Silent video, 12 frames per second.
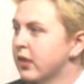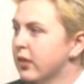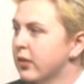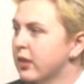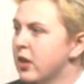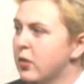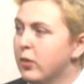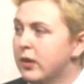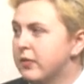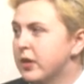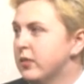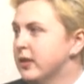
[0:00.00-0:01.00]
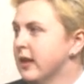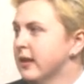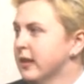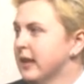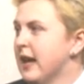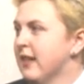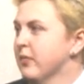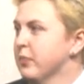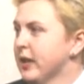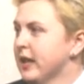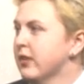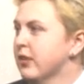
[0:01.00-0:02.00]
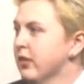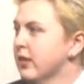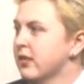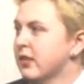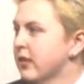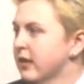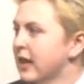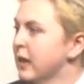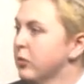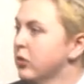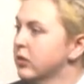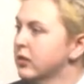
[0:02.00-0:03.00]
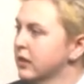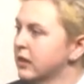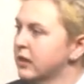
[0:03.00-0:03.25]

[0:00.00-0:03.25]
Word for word: So, what have you done to kind of bring students to the table?